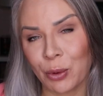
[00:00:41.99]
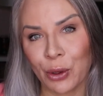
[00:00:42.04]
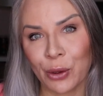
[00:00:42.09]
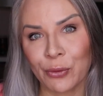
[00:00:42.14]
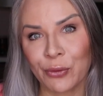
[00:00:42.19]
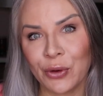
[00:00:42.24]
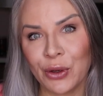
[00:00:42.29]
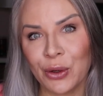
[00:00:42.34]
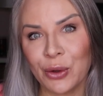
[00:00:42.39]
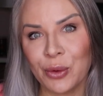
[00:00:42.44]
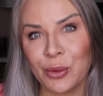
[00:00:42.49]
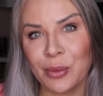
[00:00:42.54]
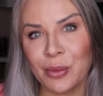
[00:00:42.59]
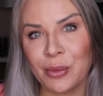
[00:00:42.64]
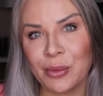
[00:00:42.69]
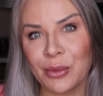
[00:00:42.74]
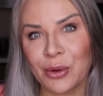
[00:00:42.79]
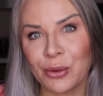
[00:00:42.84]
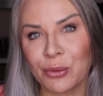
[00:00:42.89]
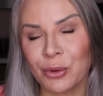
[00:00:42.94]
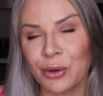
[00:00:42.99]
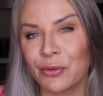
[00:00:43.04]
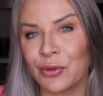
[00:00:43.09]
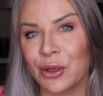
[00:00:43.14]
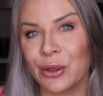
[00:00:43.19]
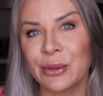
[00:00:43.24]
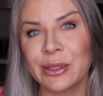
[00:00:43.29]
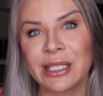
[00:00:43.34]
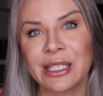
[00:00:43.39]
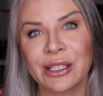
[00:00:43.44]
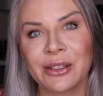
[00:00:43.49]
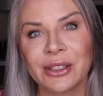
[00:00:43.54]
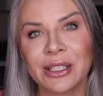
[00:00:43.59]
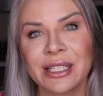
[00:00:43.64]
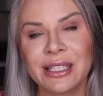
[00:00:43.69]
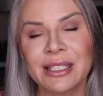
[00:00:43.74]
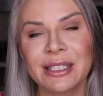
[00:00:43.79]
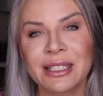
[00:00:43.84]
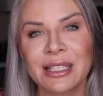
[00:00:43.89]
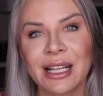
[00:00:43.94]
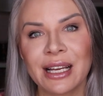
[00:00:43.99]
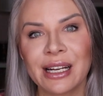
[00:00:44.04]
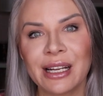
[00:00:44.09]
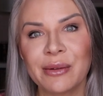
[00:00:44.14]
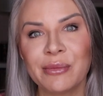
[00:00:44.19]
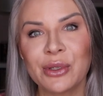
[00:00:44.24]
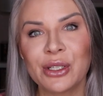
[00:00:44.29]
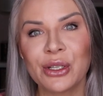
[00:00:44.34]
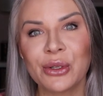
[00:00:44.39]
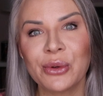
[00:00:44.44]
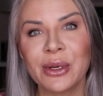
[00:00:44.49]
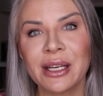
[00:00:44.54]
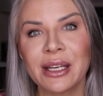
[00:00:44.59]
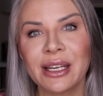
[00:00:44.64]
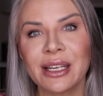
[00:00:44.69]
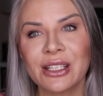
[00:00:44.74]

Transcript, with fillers: perfume review series that I'm doing.